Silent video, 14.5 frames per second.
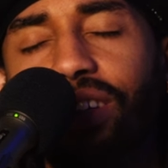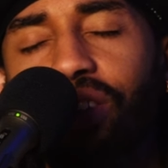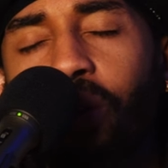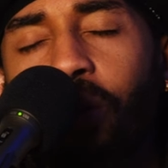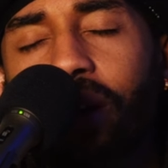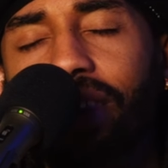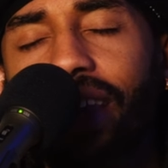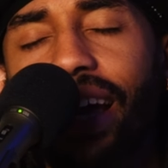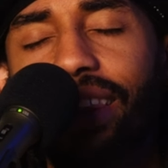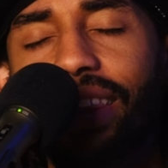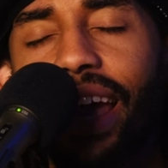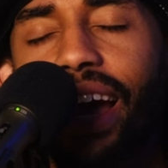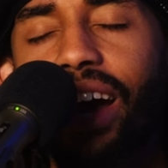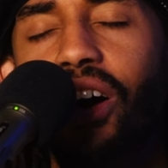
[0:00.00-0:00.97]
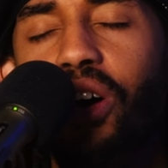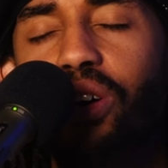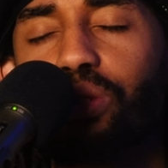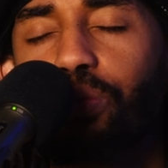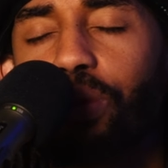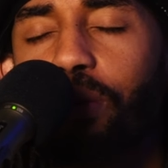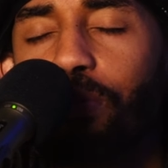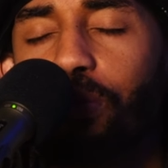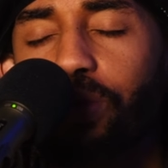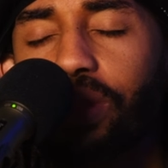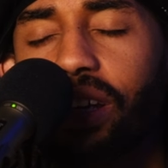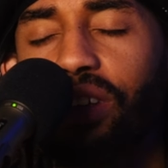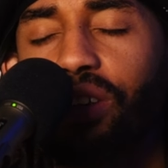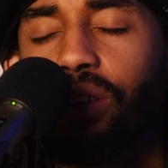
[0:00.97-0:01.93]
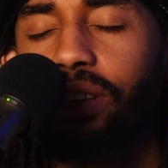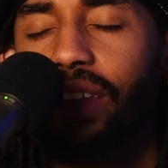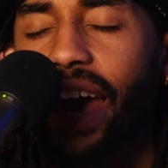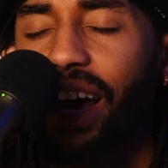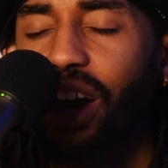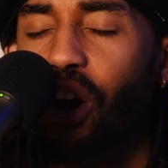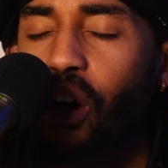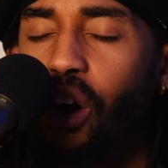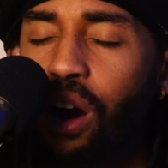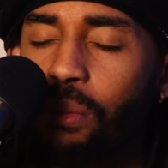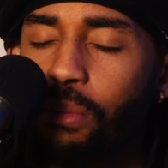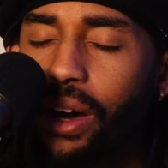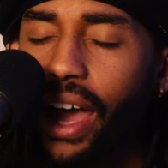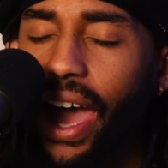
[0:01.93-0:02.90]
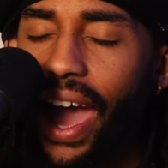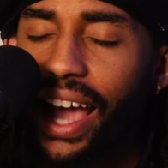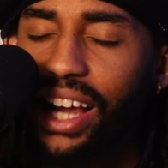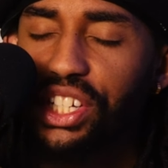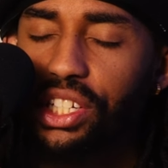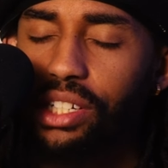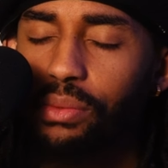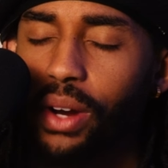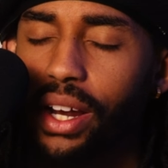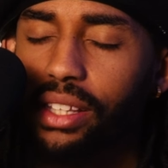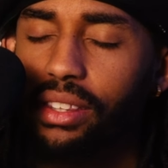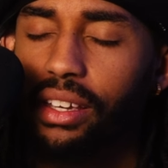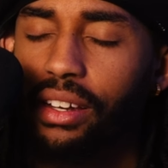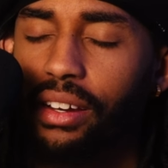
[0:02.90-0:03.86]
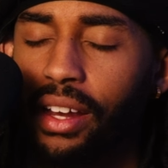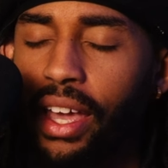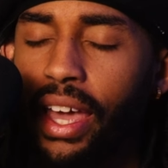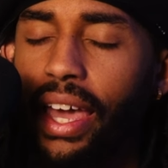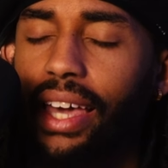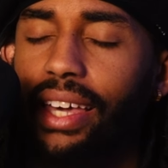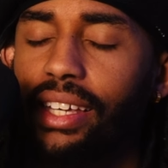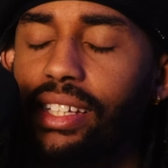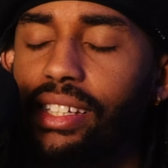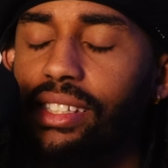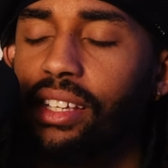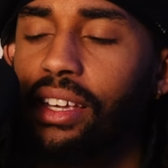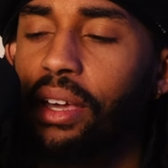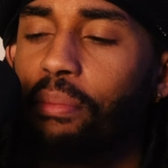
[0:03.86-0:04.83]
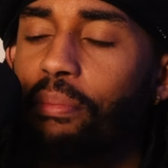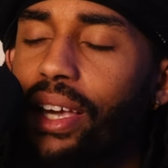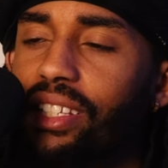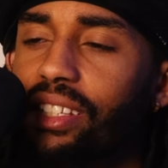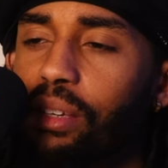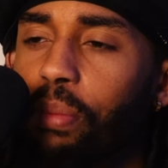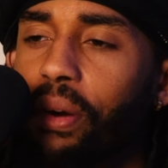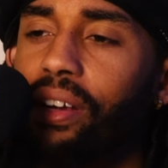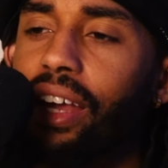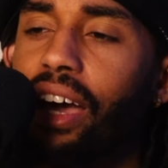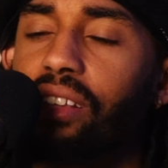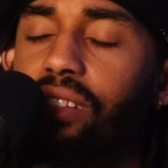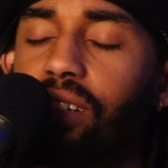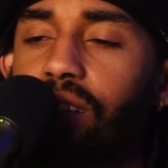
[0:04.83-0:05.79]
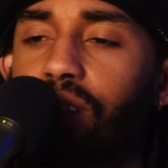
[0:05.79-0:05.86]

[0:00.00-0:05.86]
knowing that cause ripples, and that karma action right there is basically putting out to the